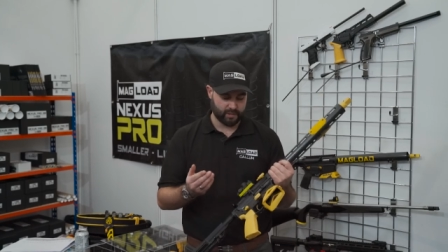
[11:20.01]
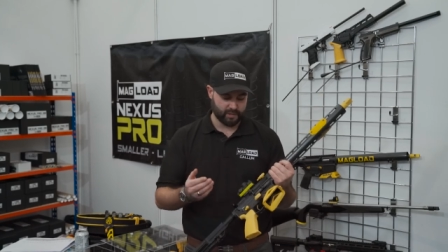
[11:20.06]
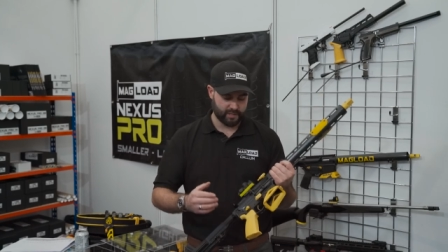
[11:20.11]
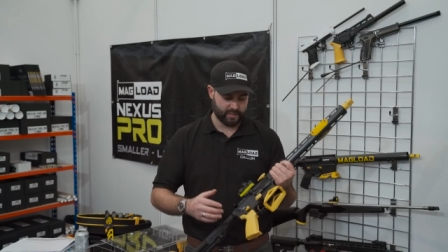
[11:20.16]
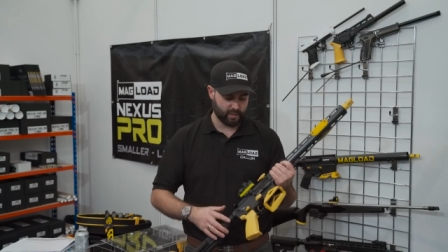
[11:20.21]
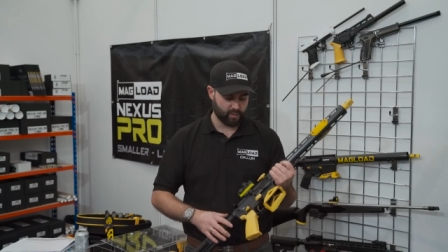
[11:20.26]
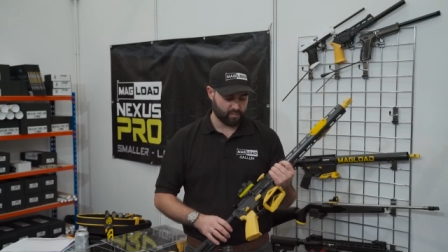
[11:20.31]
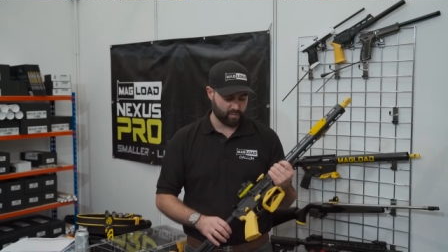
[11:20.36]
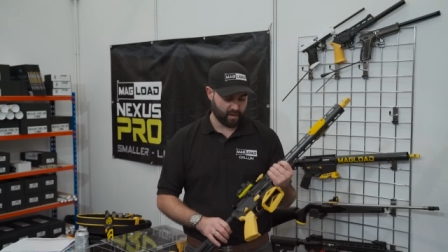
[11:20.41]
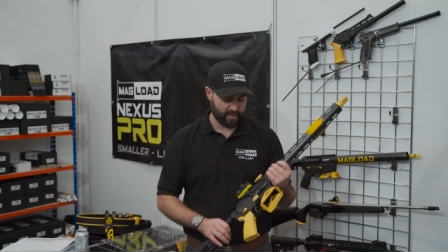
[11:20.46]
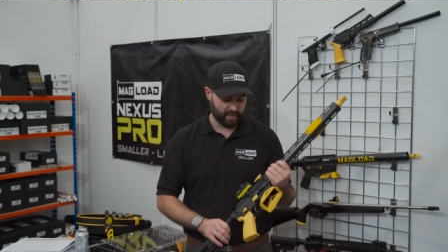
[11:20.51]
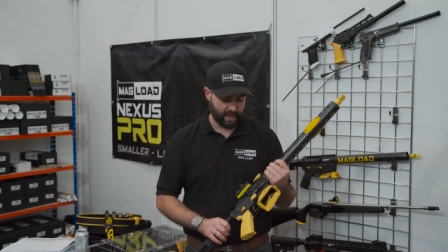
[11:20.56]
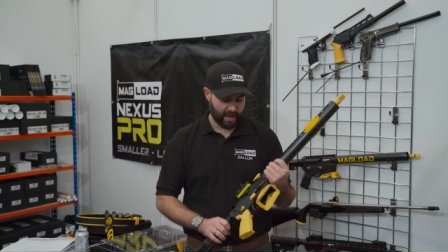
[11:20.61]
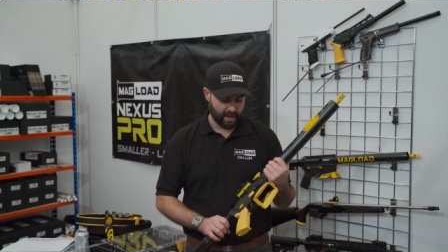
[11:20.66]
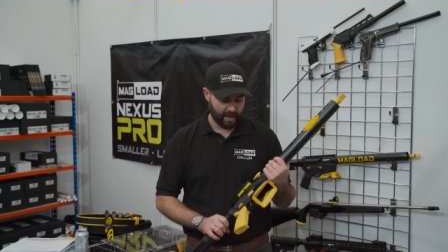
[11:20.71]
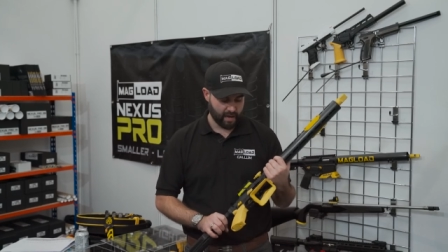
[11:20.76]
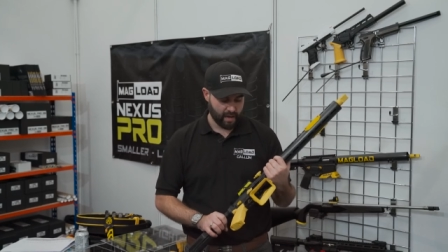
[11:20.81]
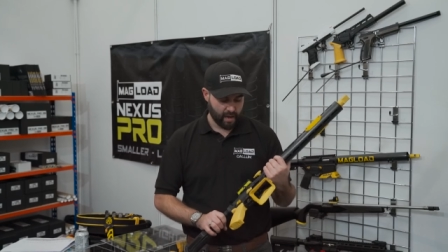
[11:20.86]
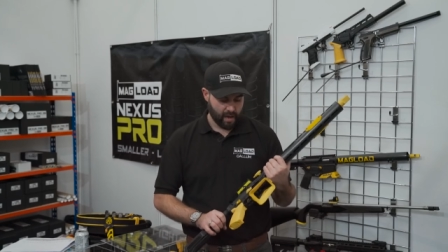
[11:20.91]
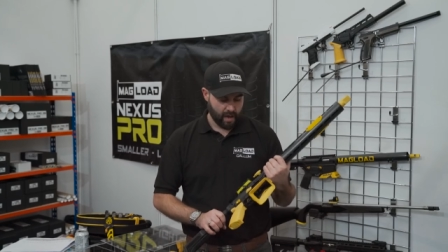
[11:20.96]
to still run
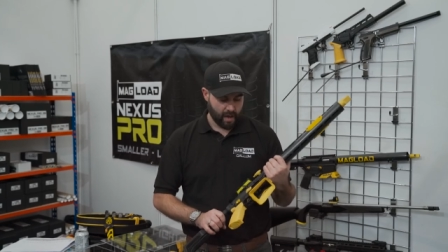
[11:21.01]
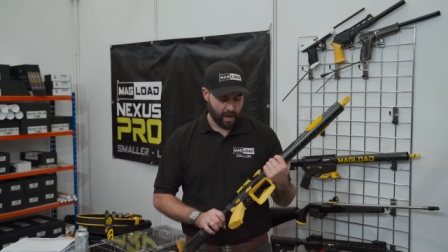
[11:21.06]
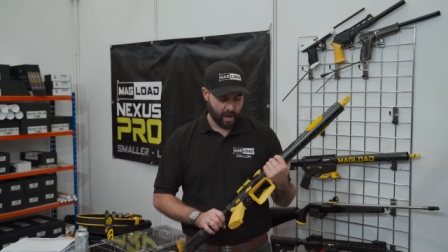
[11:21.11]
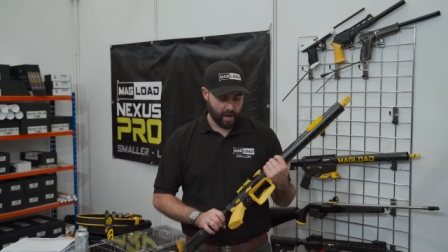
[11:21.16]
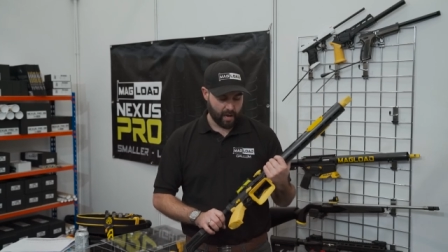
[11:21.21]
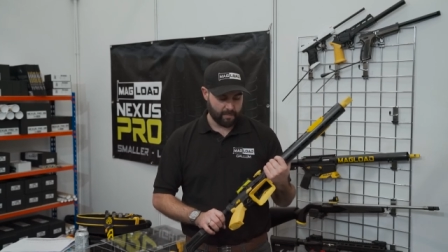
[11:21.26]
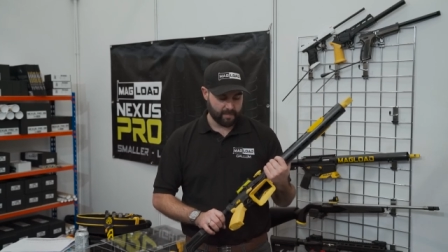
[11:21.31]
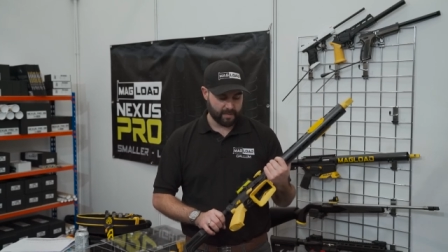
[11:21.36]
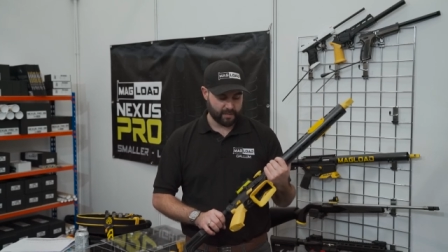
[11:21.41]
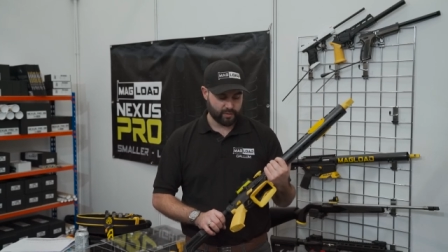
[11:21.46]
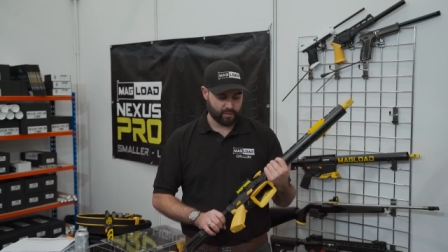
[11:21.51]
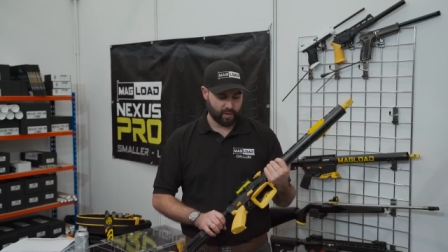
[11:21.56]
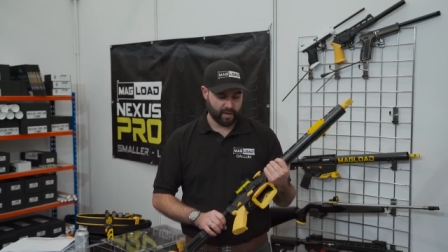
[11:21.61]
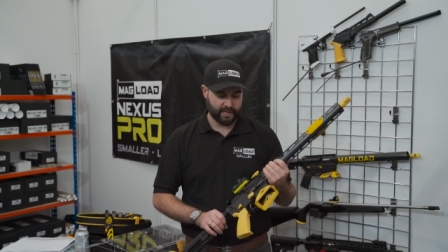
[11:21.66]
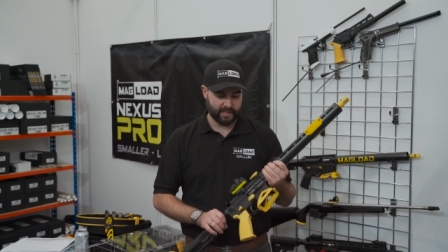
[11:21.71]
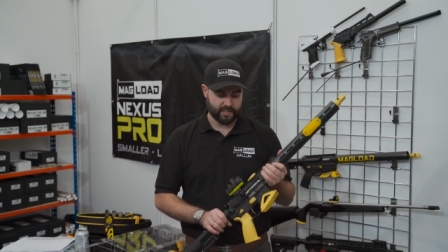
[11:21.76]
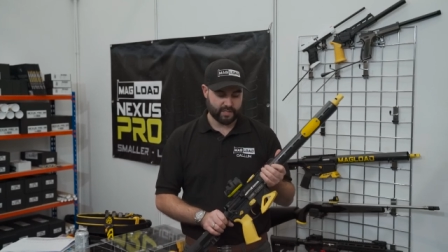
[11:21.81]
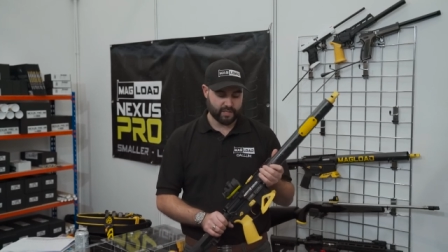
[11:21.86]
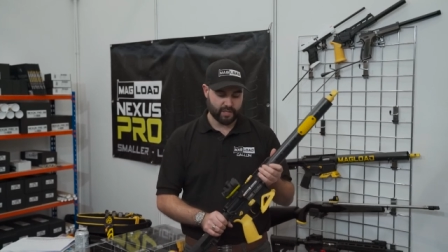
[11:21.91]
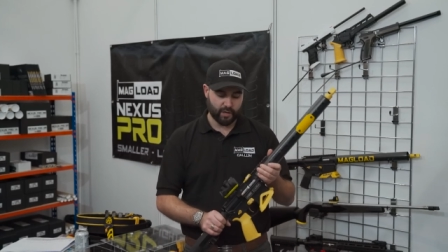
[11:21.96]
that um, is
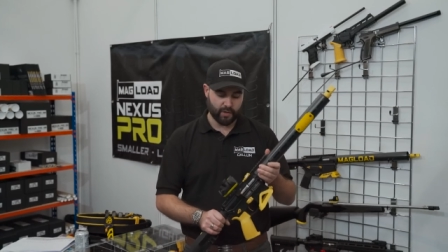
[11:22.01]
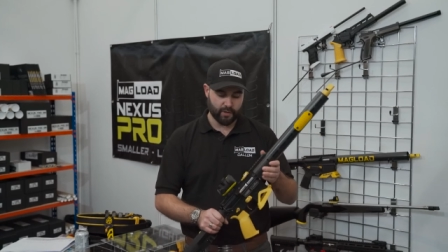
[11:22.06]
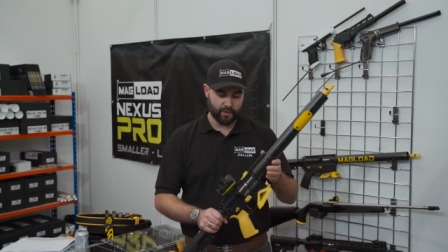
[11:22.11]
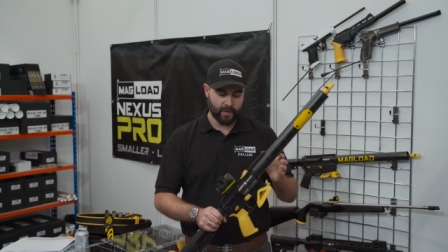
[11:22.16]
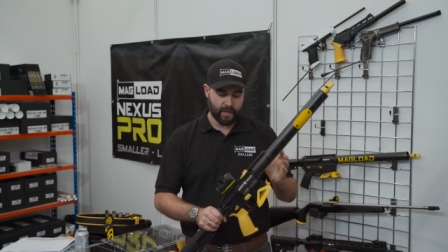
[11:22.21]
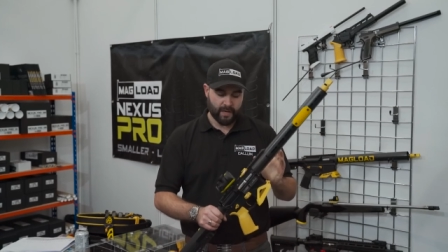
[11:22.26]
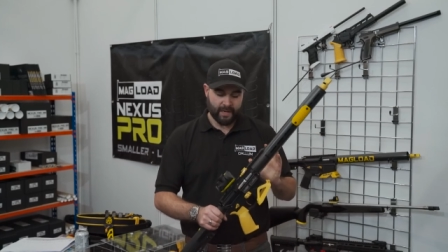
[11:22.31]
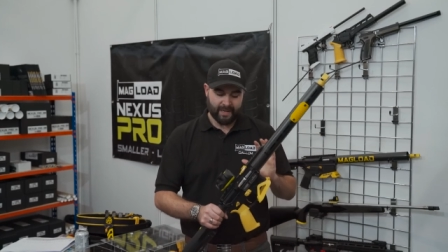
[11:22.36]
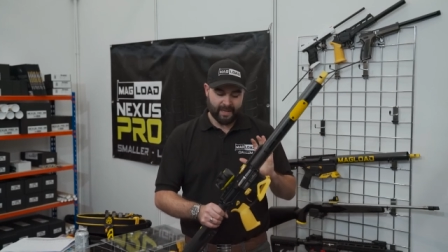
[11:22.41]
great. So